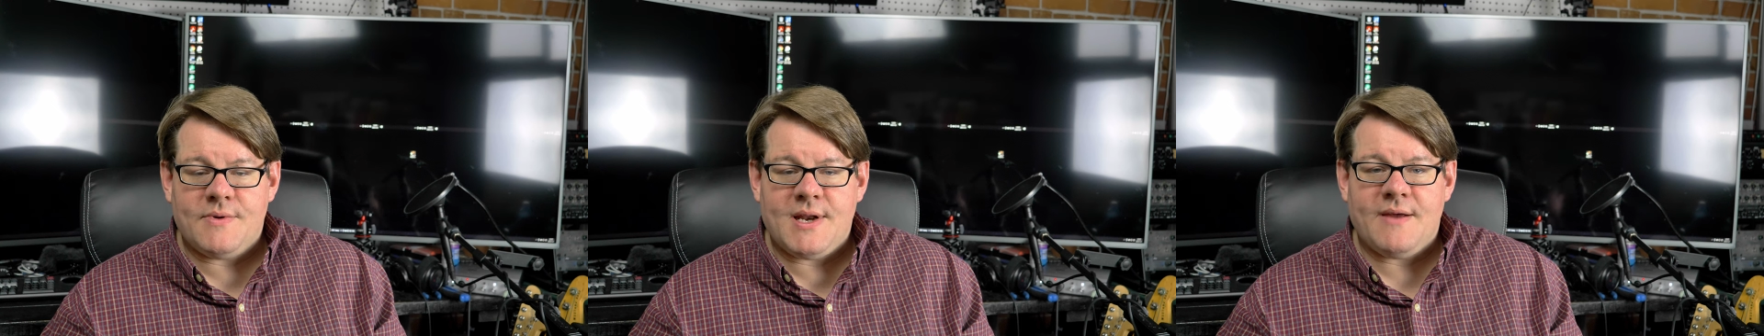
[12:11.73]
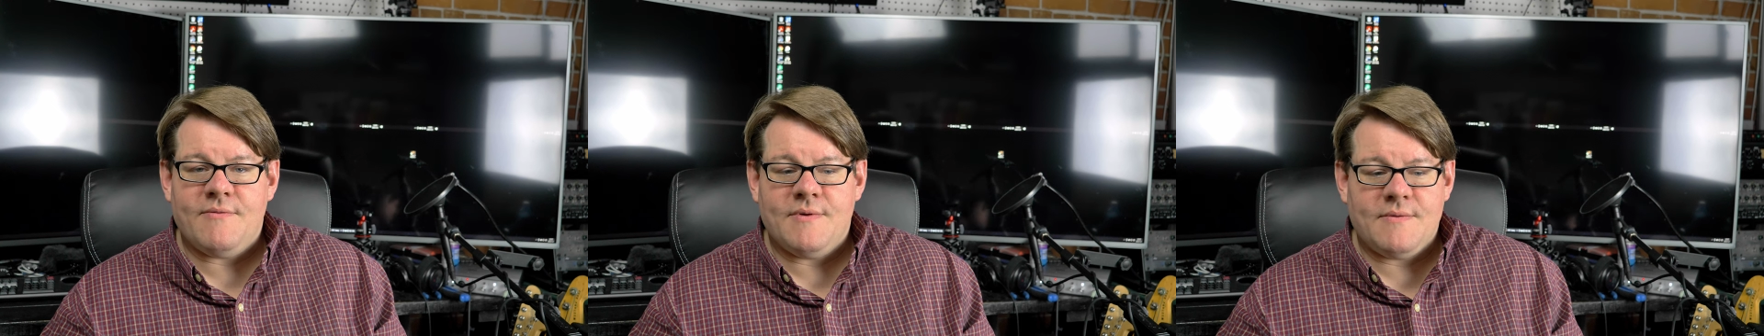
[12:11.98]

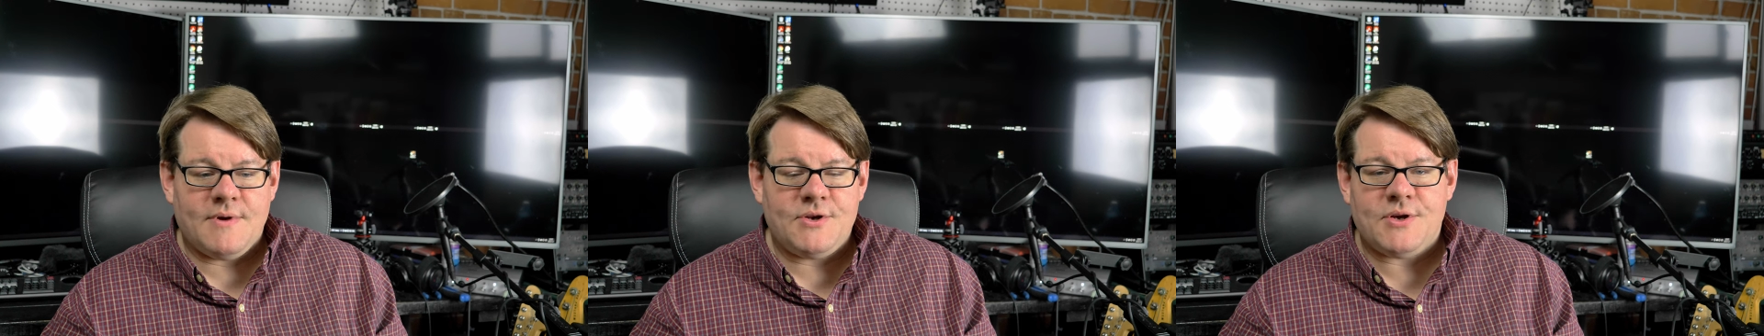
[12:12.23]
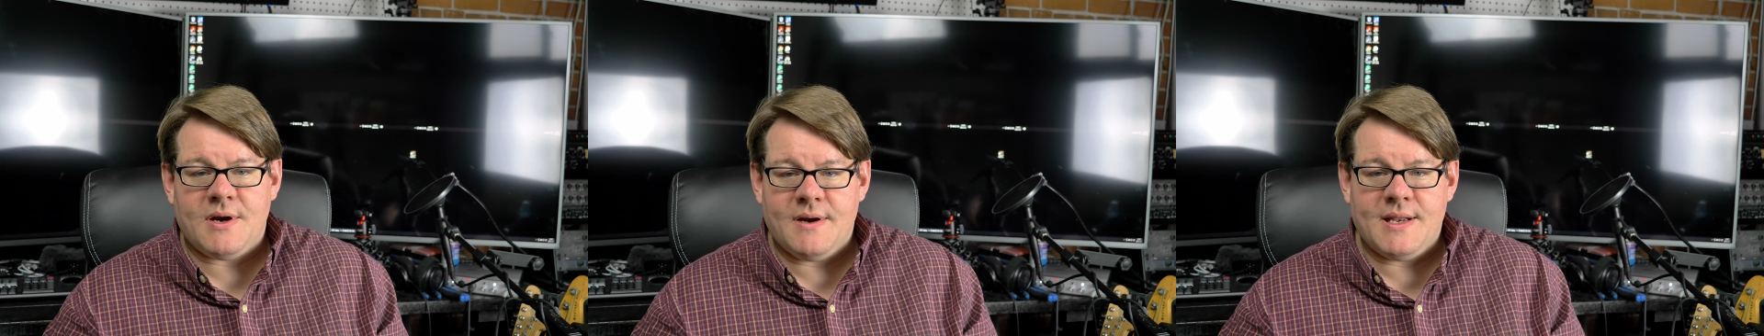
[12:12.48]
whatever, one
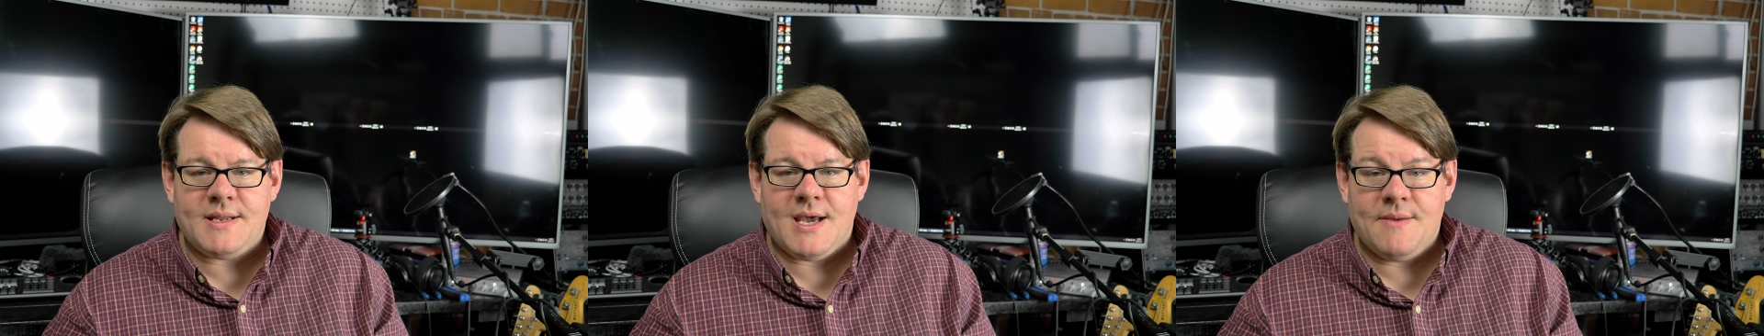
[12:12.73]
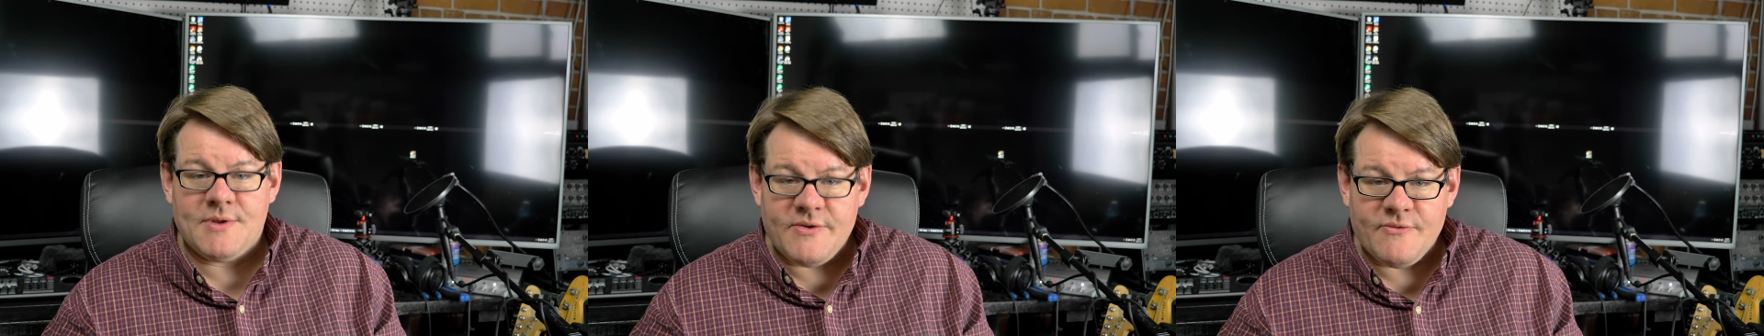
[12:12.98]
chart at a
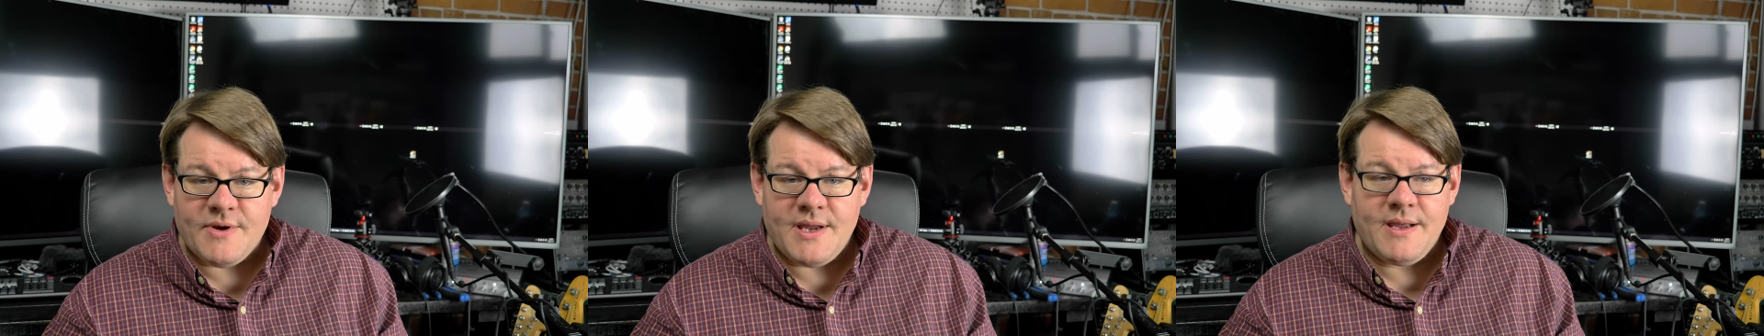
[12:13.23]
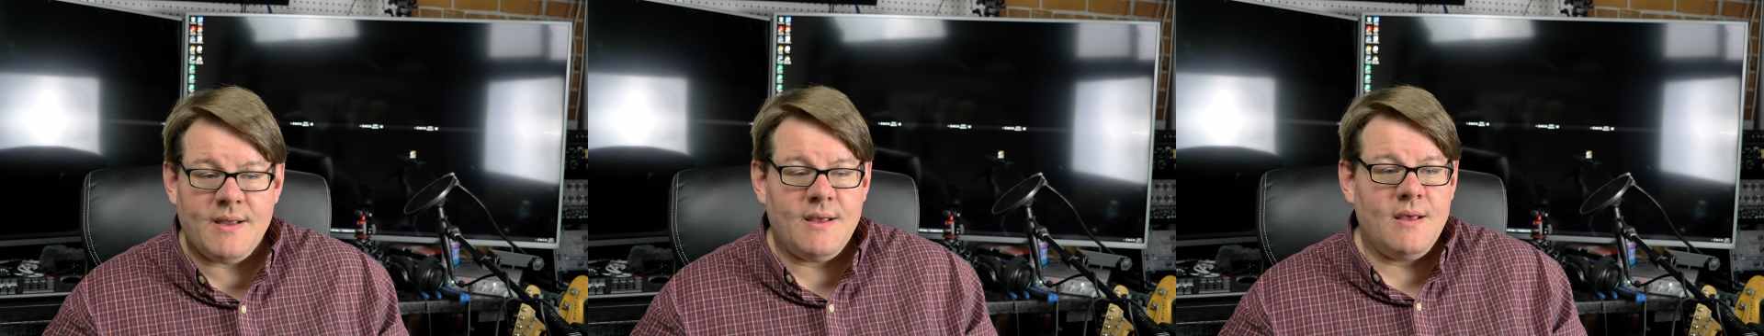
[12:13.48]
time is
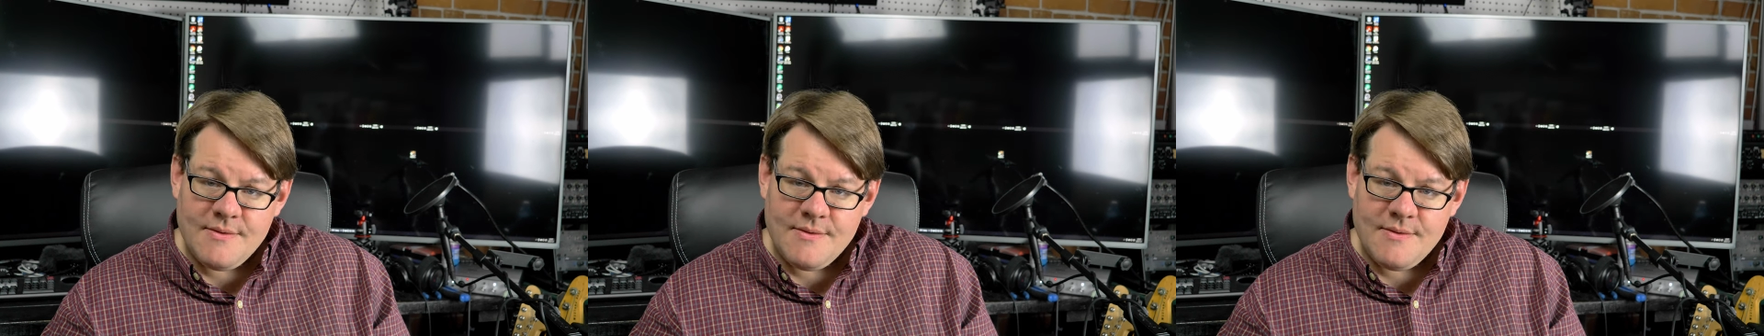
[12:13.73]
free.